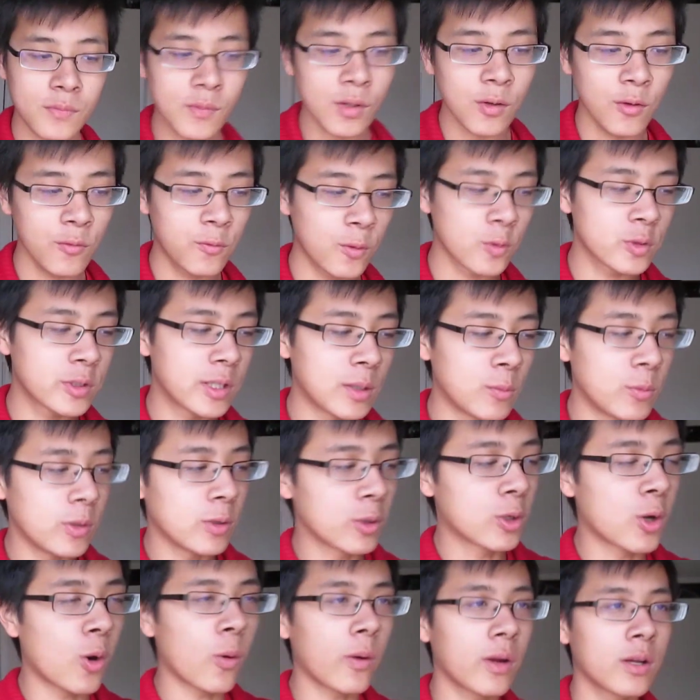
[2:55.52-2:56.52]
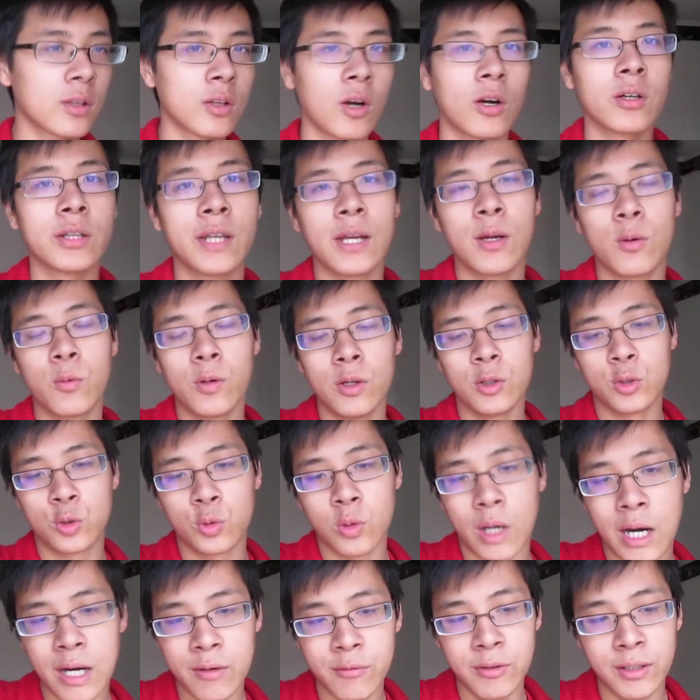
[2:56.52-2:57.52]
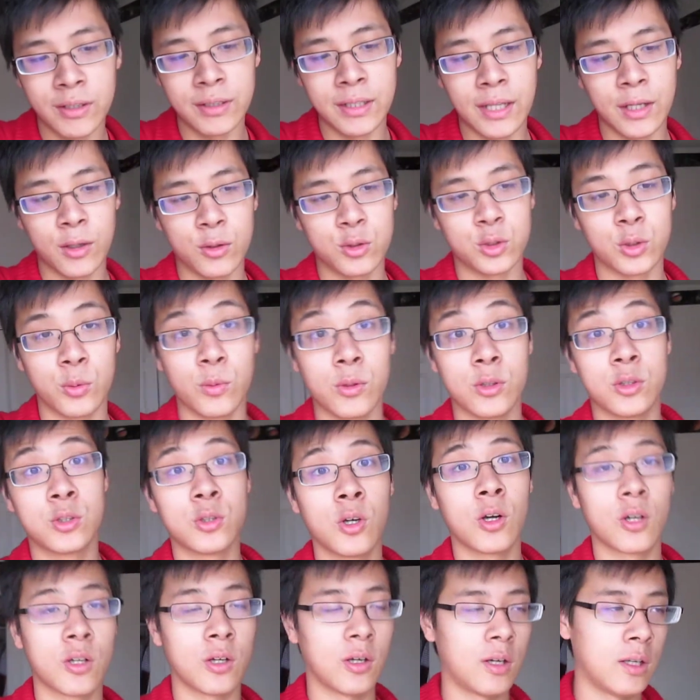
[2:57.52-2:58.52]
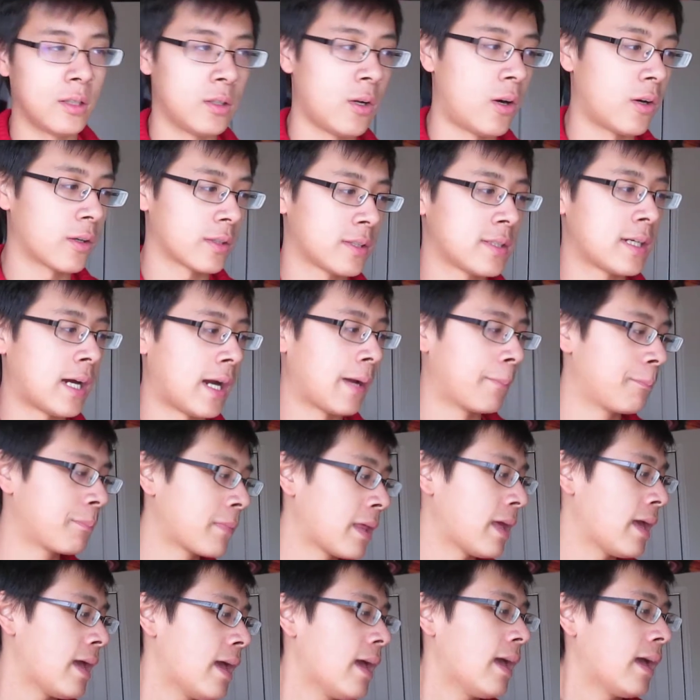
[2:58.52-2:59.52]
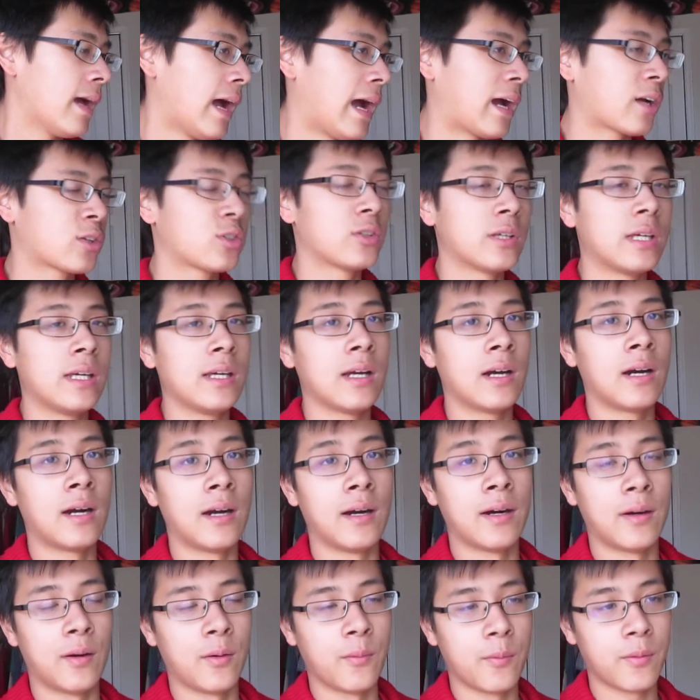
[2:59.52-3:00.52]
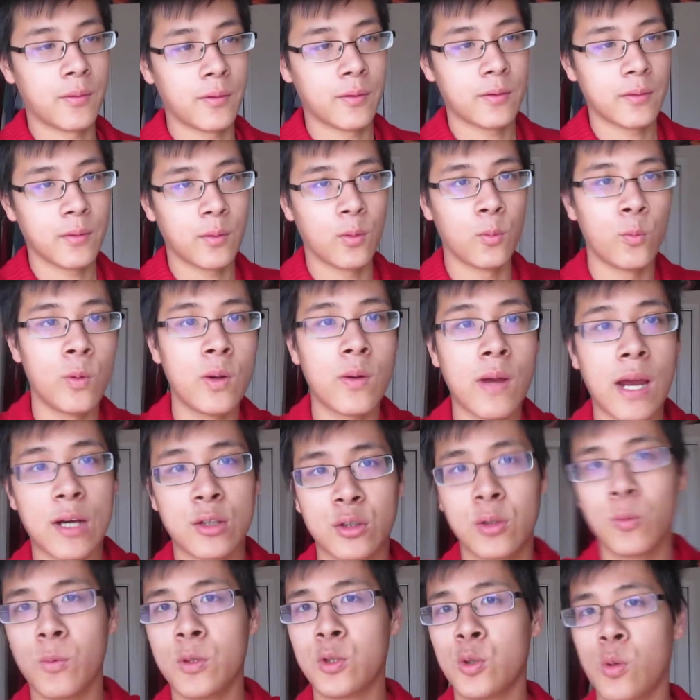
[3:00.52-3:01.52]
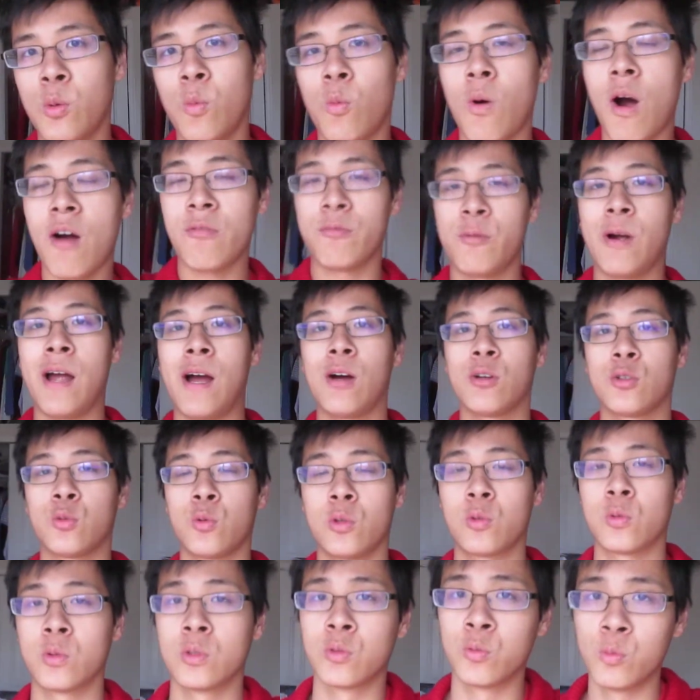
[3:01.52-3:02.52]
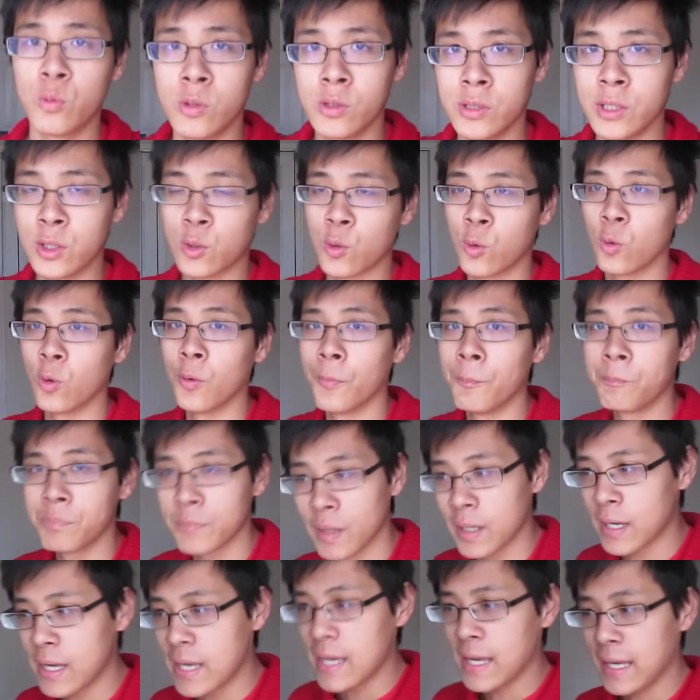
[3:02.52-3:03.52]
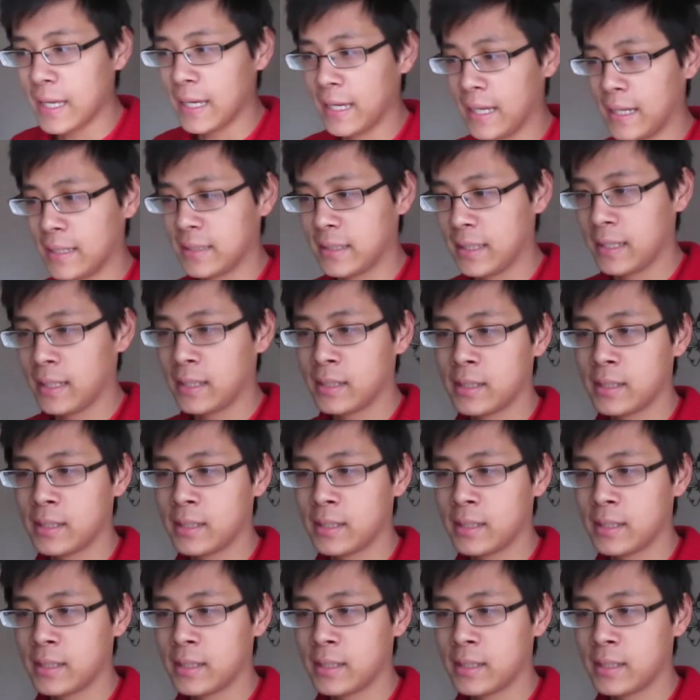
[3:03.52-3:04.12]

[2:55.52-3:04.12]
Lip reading: First thing, we were going along there, we were driving there, so it took a long time. Actually, we actually went to a Waffle House, which was really cool. And in